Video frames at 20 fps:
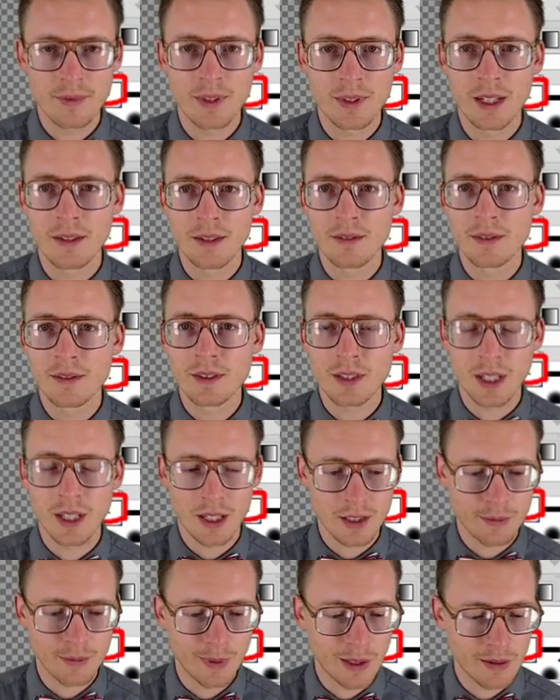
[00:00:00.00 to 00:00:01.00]
Yeah, it's
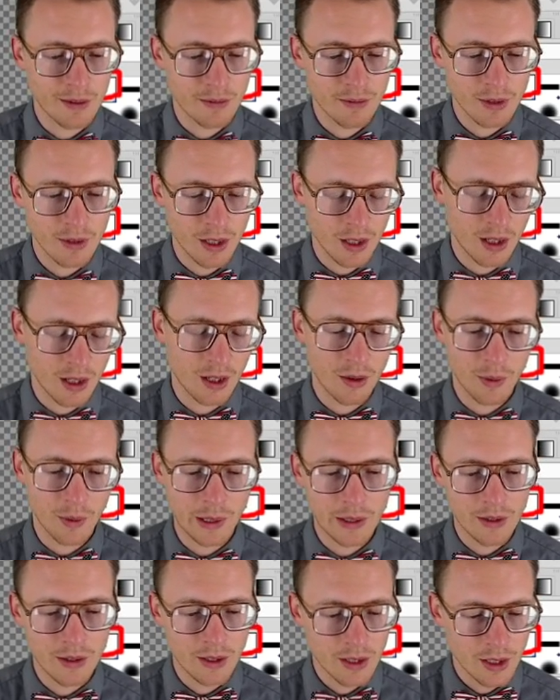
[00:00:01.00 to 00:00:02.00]
kind of small. Oh
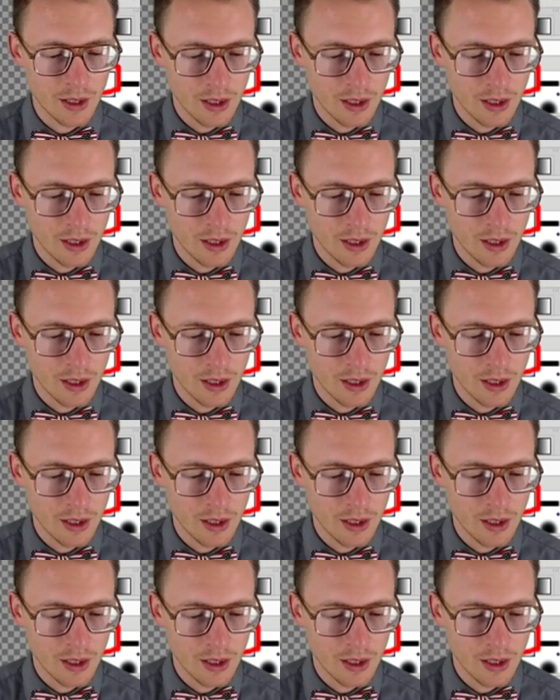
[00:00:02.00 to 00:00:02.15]
well.